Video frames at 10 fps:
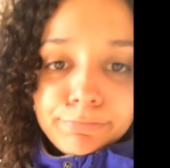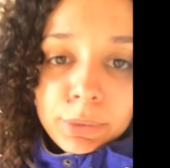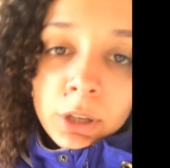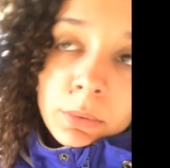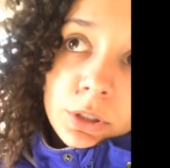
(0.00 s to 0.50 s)

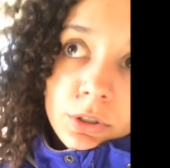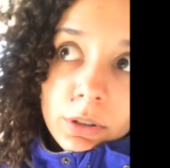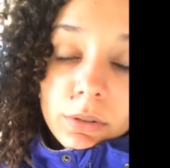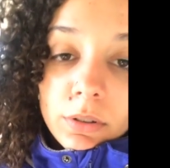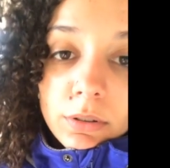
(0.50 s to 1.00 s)
pretty much
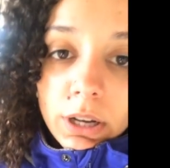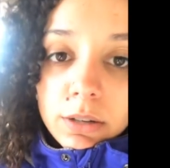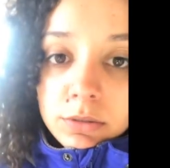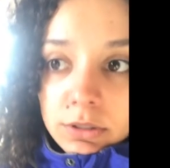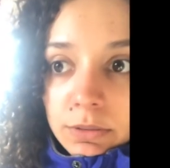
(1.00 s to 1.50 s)
around the whole
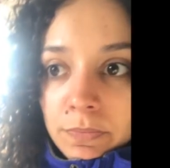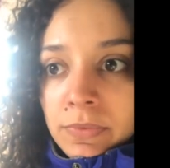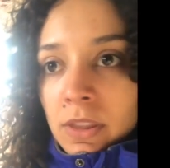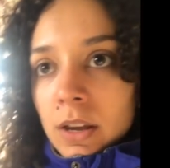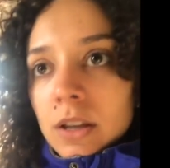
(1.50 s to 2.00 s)
house.
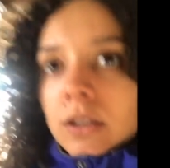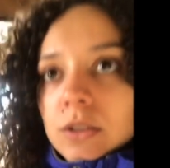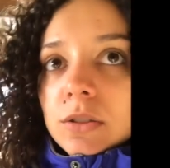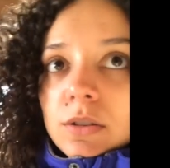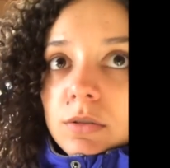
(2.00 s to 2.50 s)

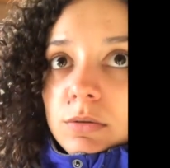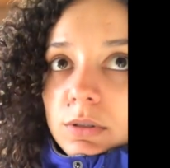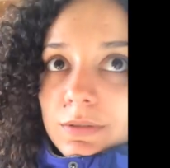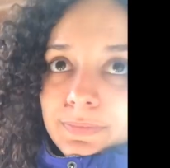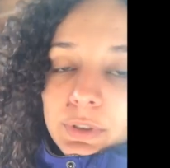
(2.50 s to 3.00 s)
So
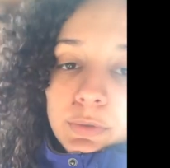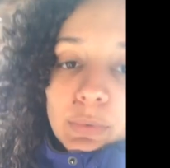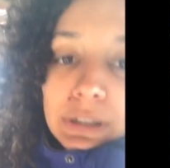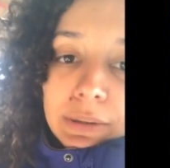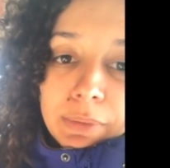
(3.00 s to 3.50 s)
they're in
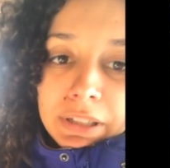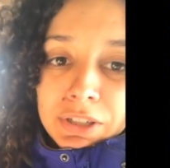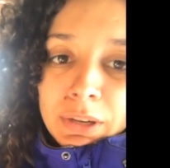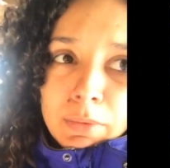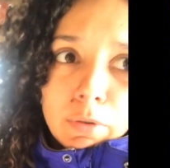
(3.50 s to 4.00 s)
really bad
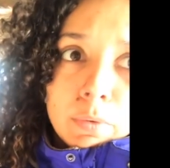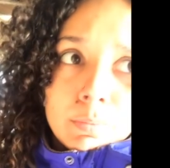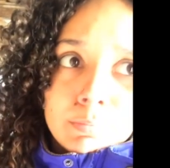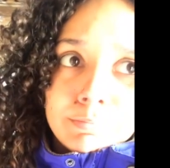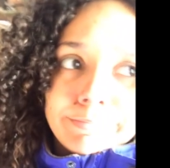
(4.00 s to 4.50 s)
shape. There were
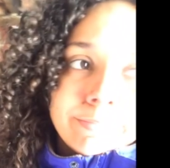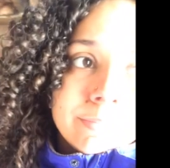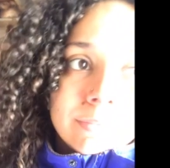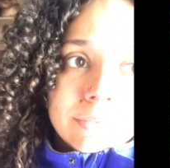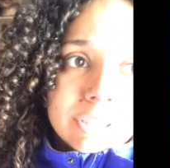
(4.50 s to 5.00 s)

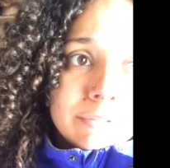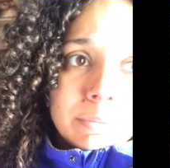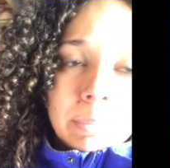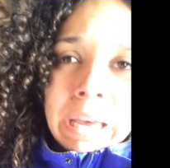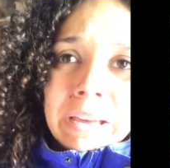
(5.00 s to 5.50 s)

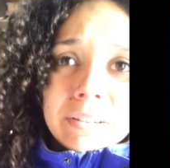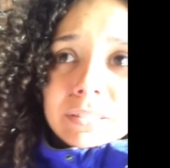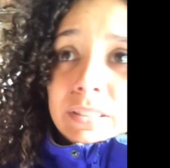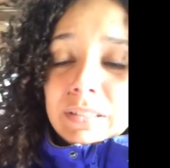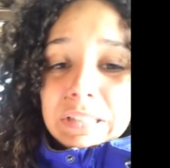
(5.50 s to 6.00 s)
different
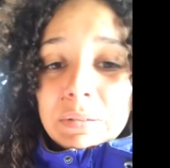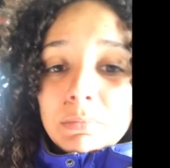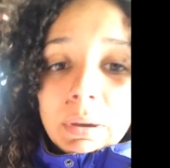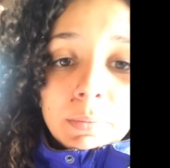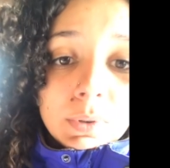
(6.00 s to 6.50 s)
patterns on them,
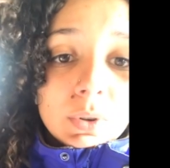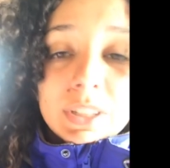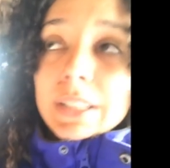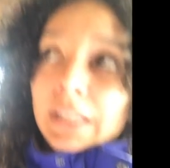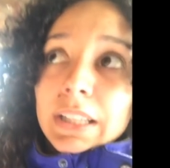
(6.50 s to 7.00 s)
popcorn
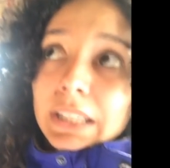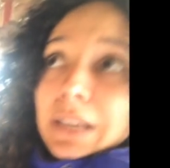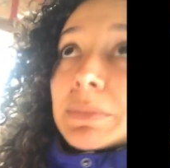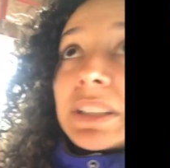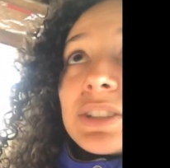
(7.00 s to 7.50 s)
ceiling, I
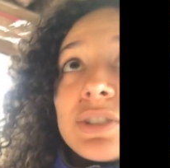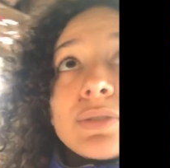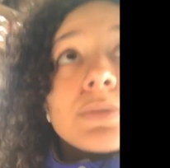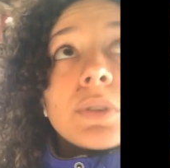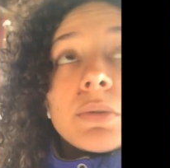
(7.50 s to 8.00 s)
mean
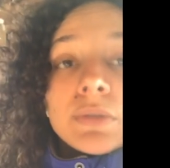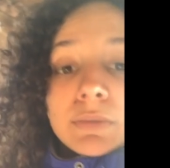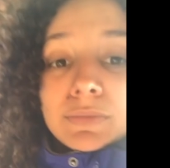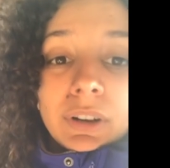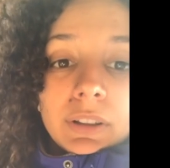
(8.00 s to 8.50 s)
just gross
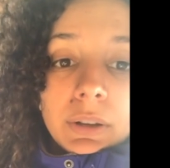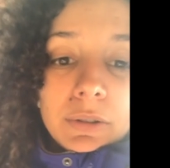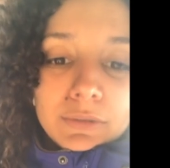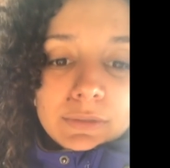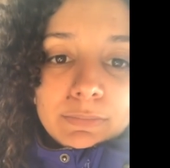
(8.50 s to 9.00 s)
and really
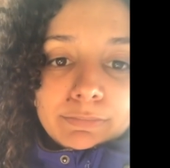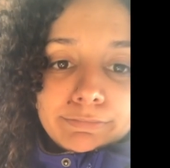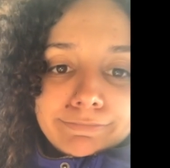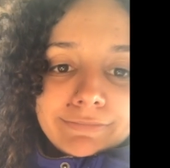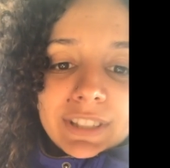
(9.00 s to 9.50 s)
old
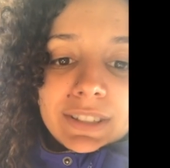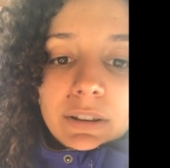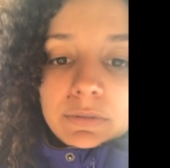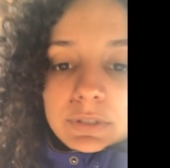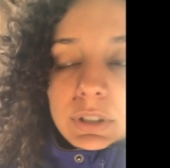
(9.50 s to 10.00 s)

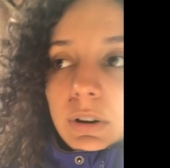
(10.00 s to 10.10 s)
stuff. So